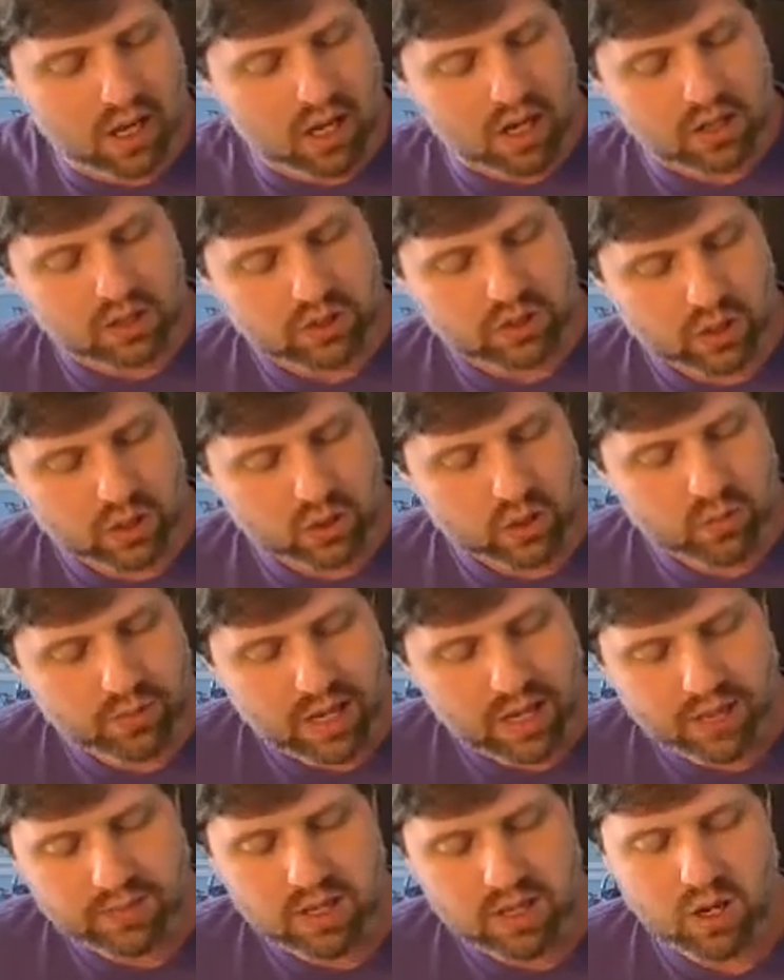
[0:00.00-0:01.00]
So you may
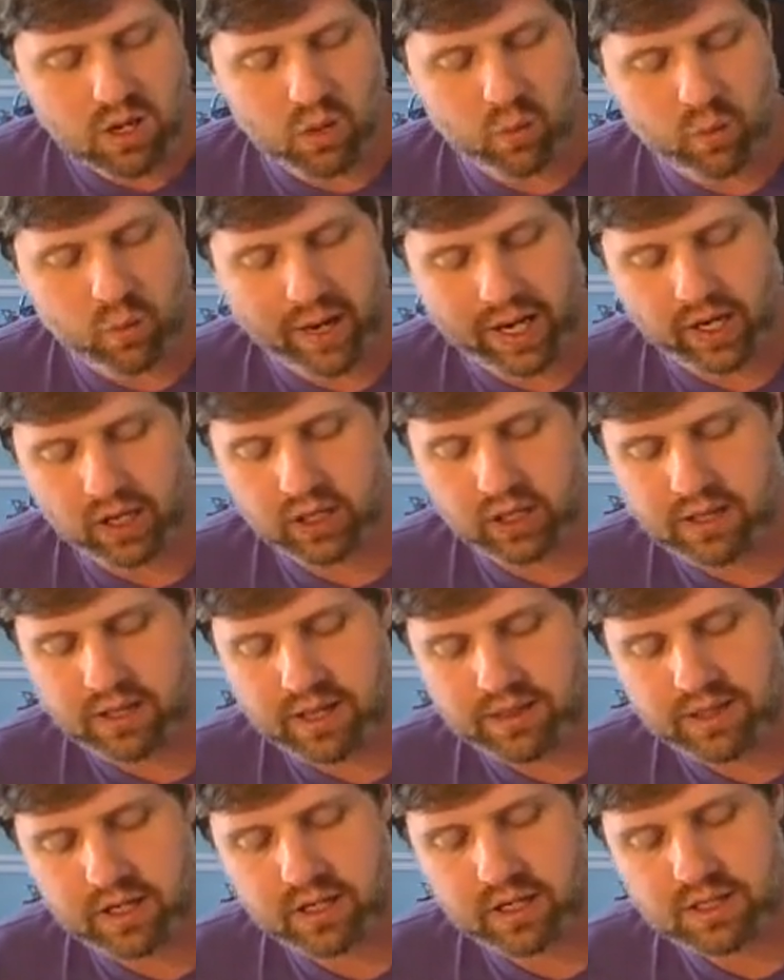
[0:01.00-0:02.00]
be aware that
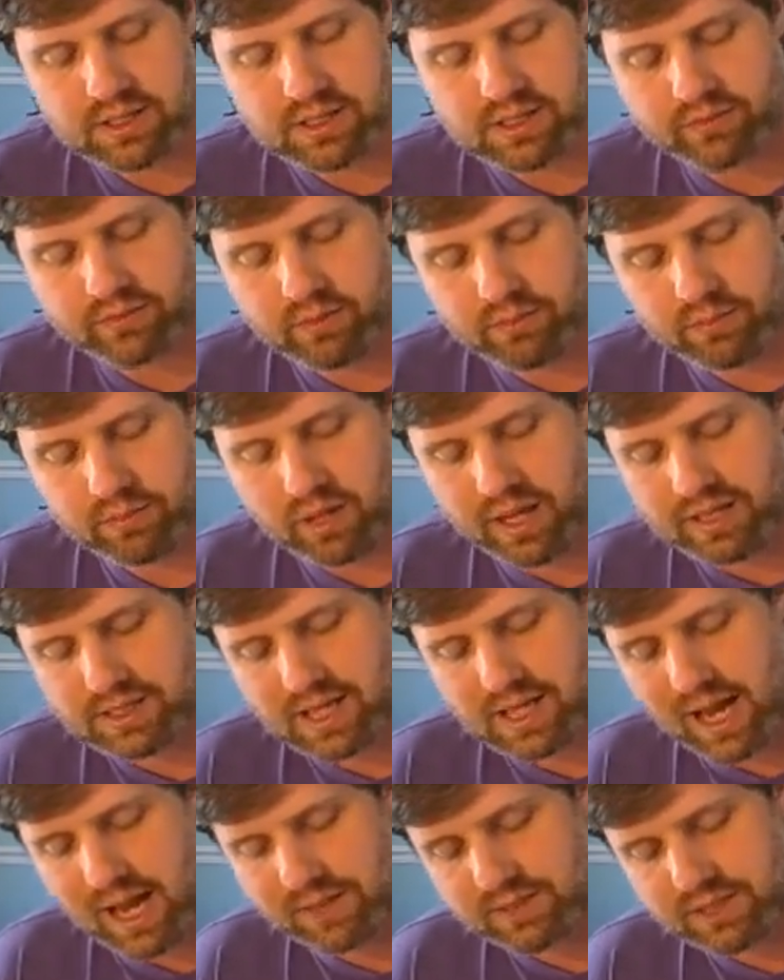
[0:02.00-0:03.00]
there is different blood
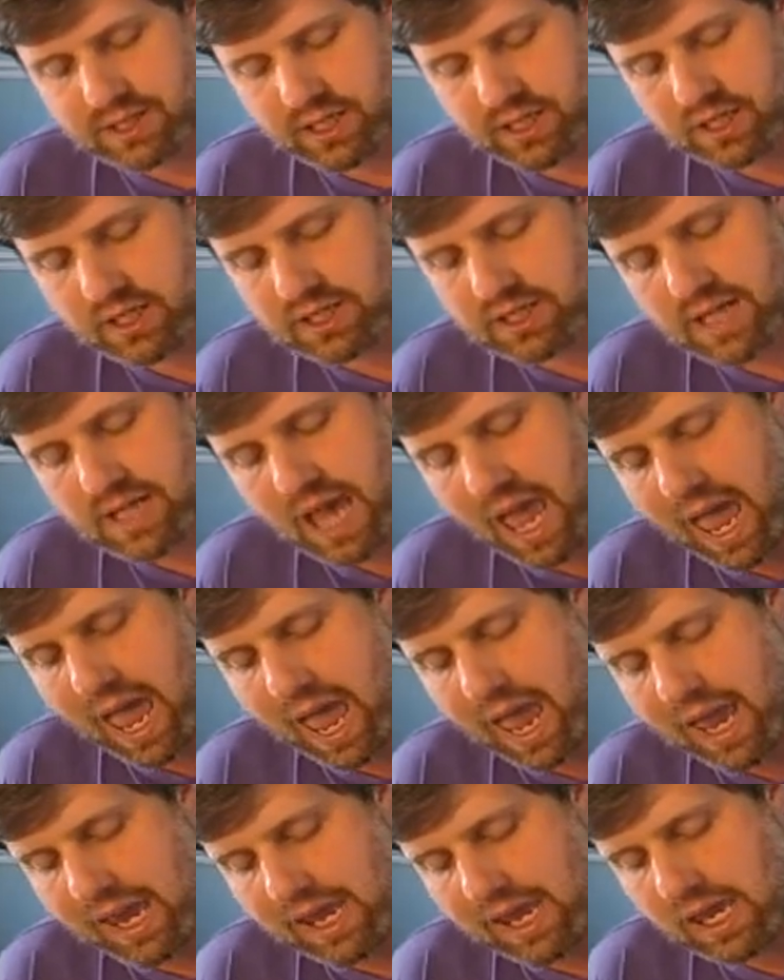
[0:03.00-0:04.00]
types. There is
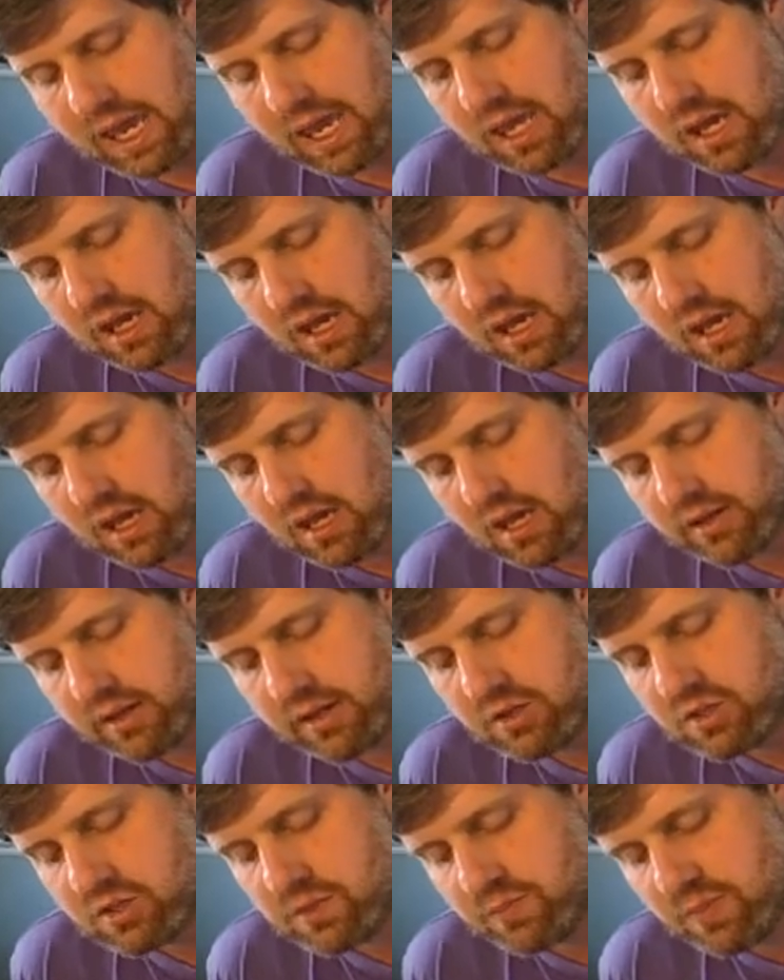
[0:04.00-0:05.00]
A,
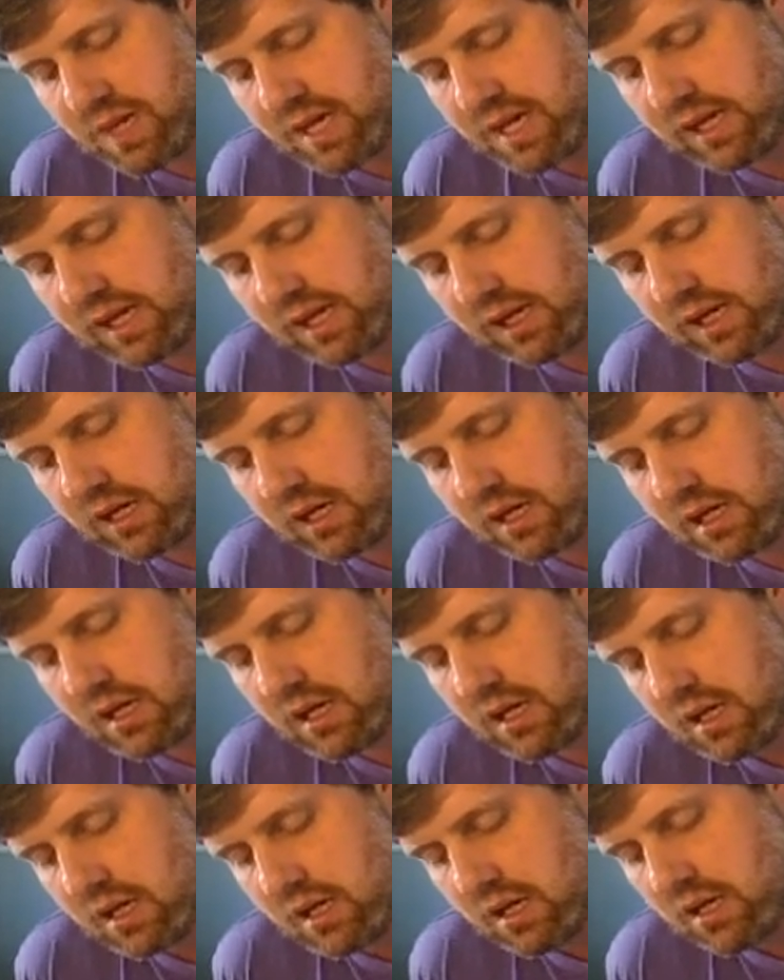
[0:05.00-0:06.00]
there's B,
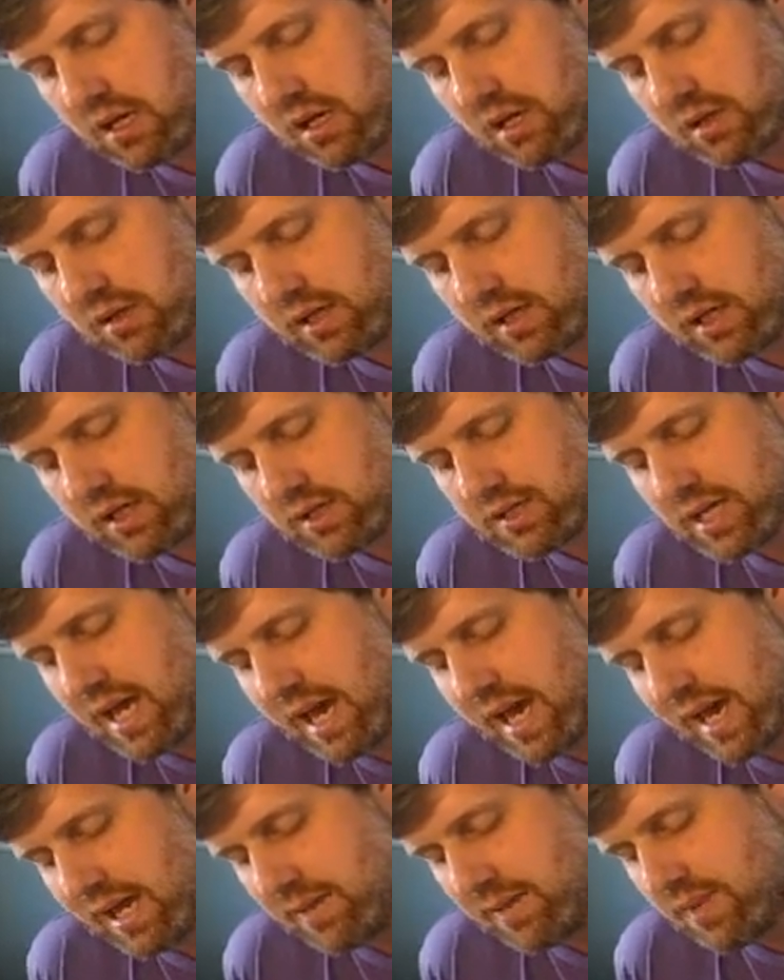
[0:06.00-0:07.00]
there's
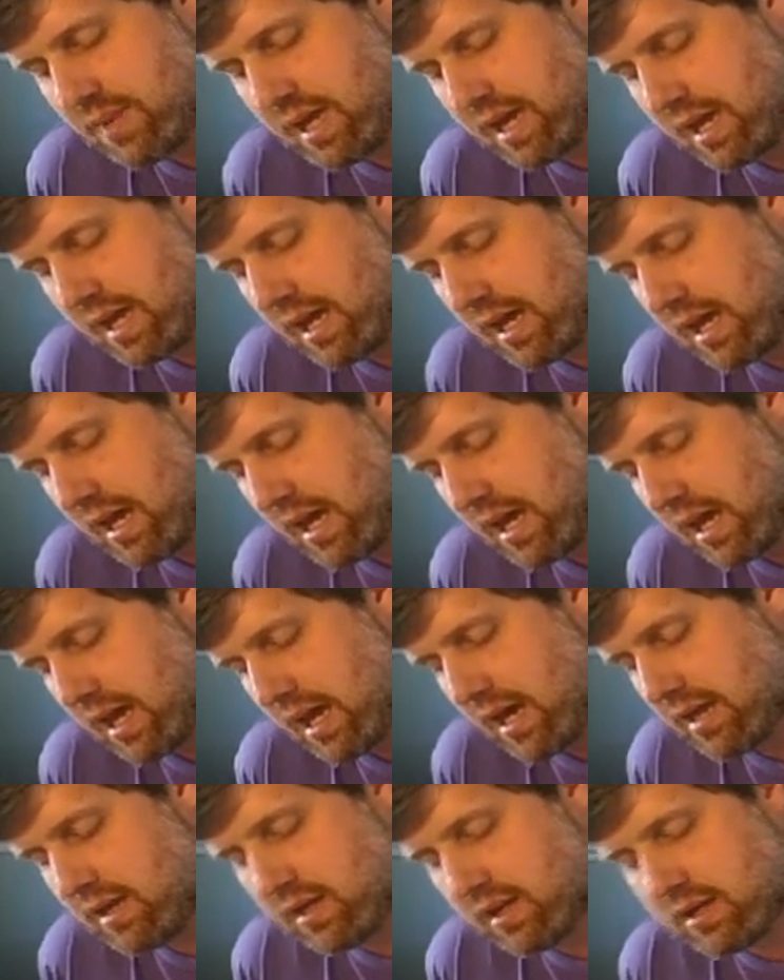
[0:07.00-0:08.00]
AB,
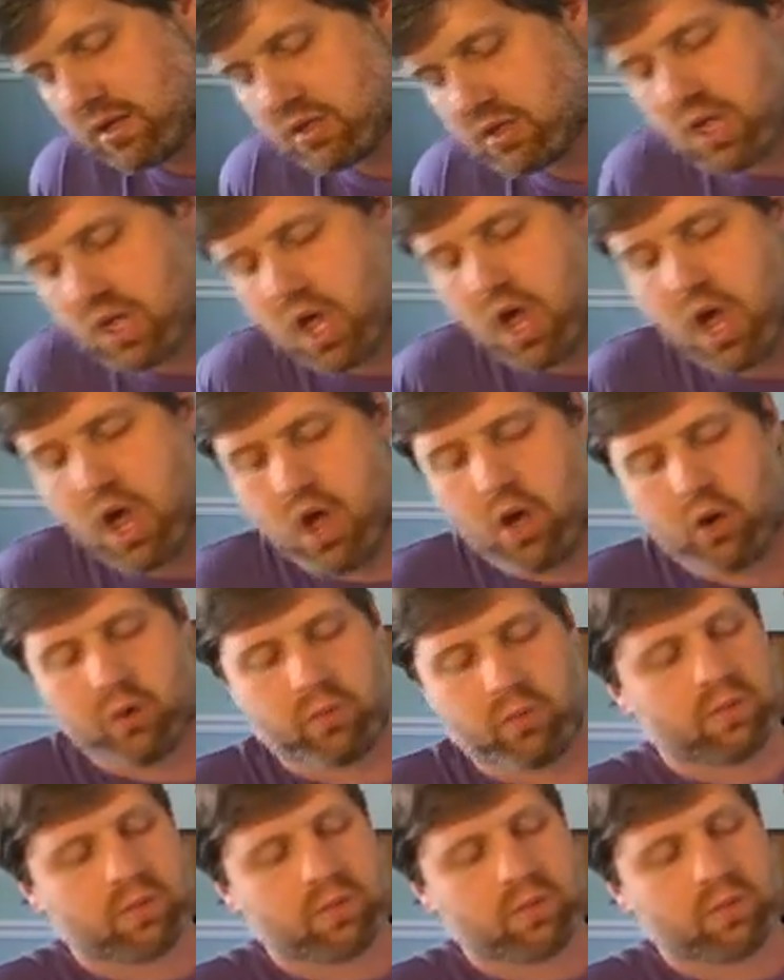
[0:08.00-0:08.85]
and then there's O.